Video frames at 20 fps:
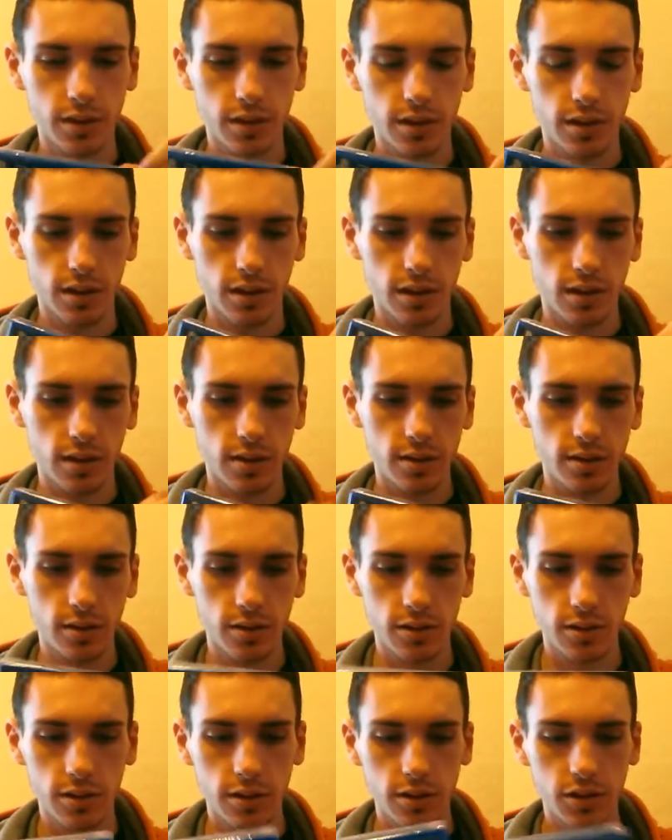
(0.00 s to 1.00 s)

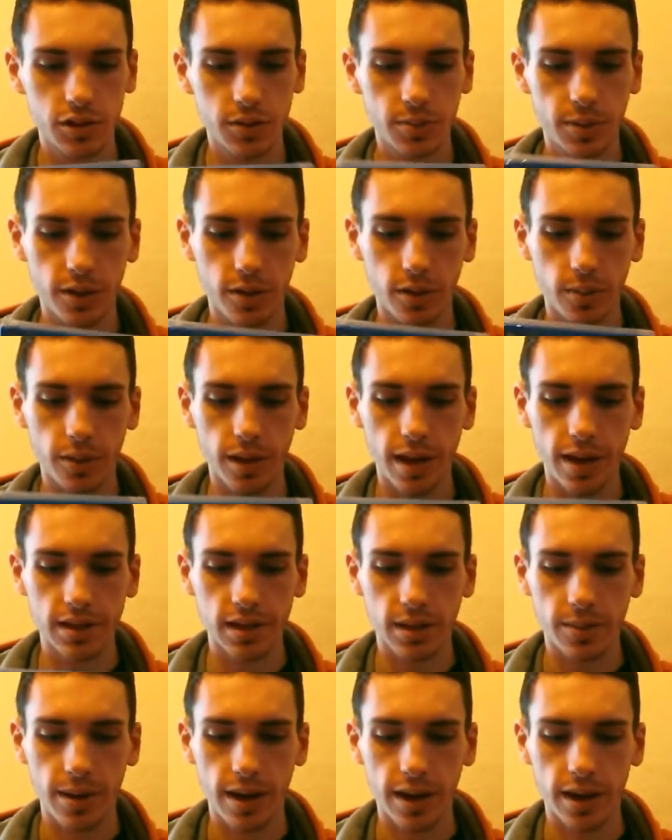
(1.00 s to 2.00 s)
Just peel the
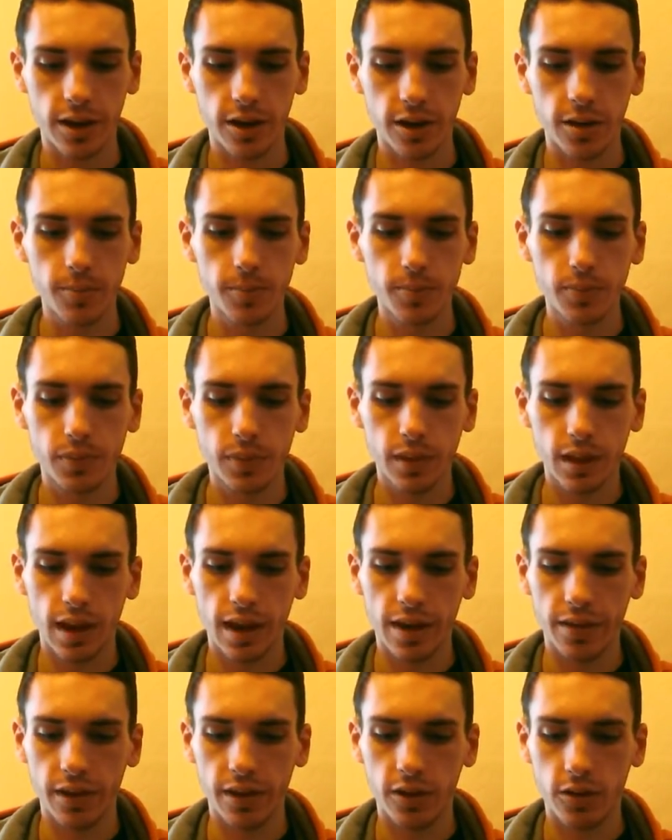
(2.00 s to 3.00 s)
plastic back here.
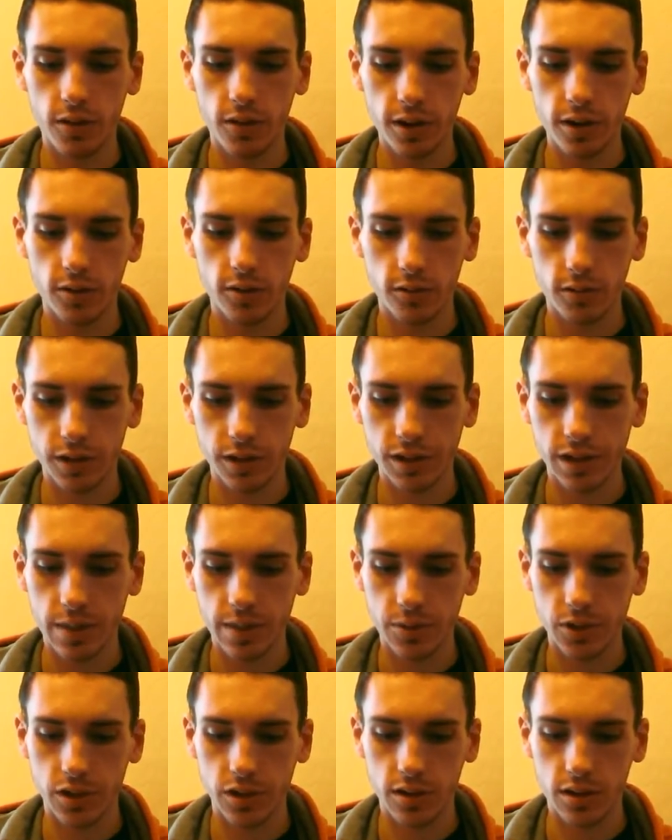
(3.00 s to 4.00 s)
And the critical
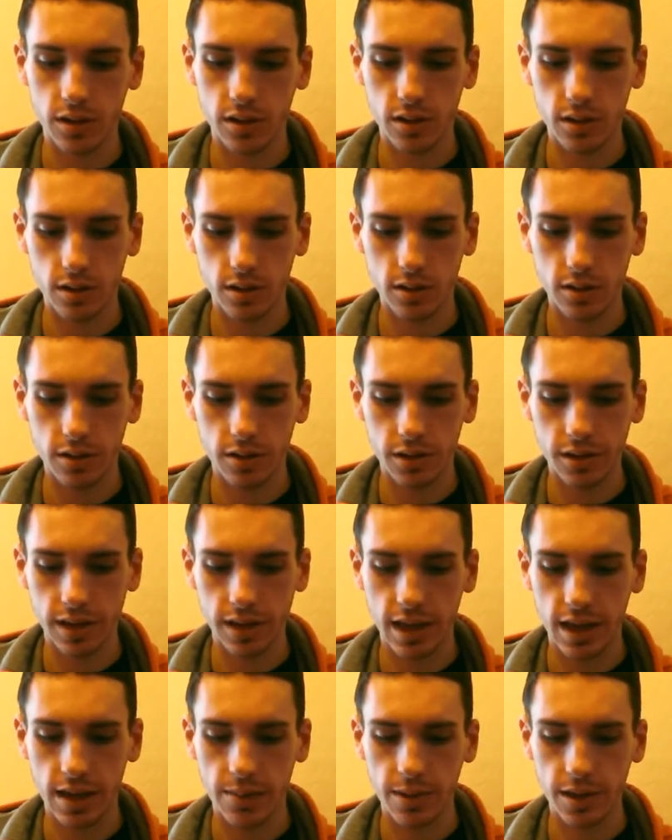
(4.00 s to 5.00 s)
reception to this
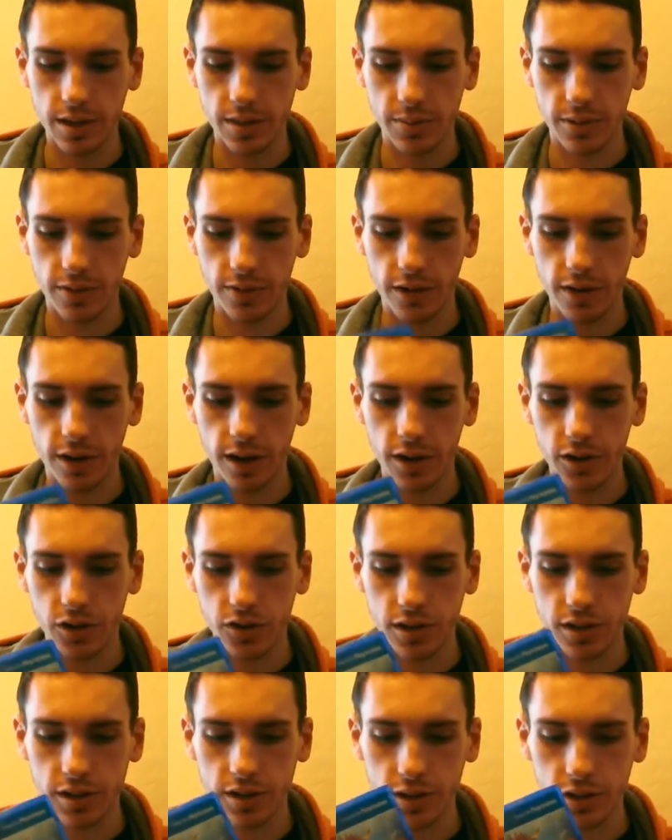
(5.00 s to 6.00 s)
game has been very
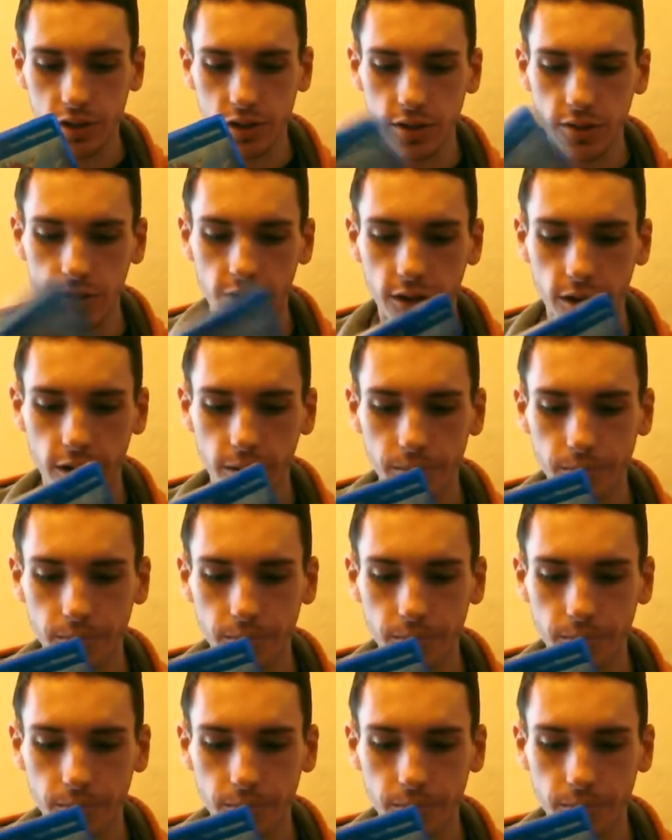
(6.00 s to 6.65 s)
interesting so far.